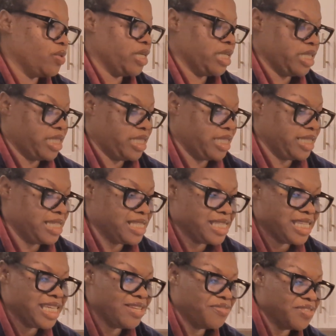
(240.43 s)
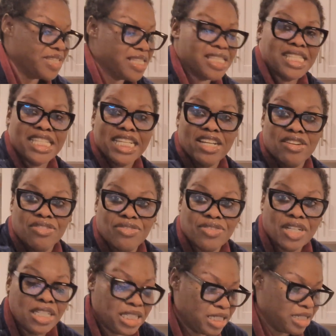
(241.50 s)
with. Let's see if it's stiff
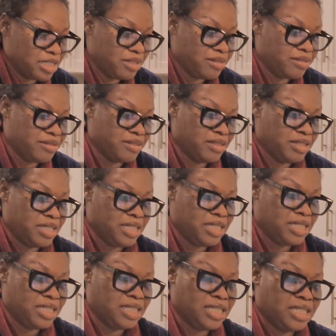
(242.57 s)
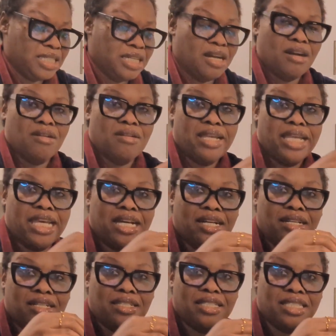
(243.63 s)
enough. Oh yeah,
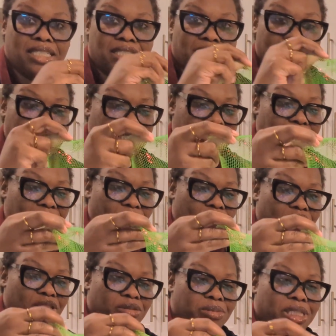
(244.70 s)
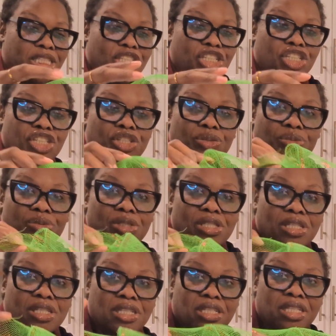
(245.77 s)
this is going to be
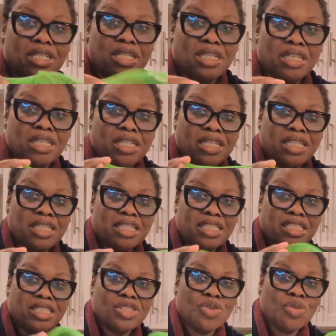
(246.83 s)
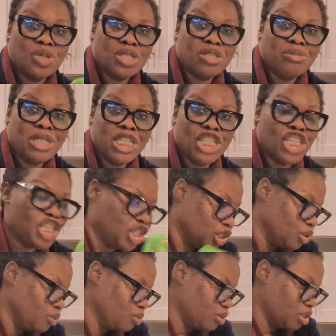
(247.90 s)
cute. This is going to be
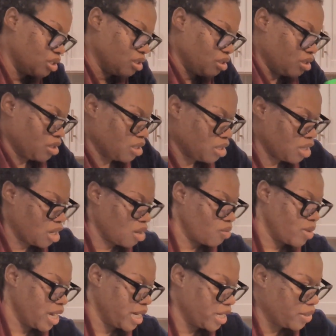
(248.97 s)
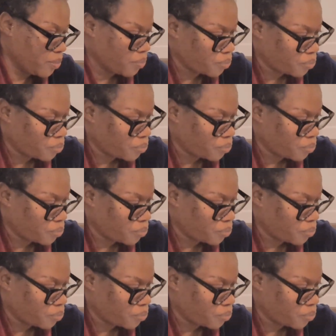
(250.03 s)
cute. Alrighty.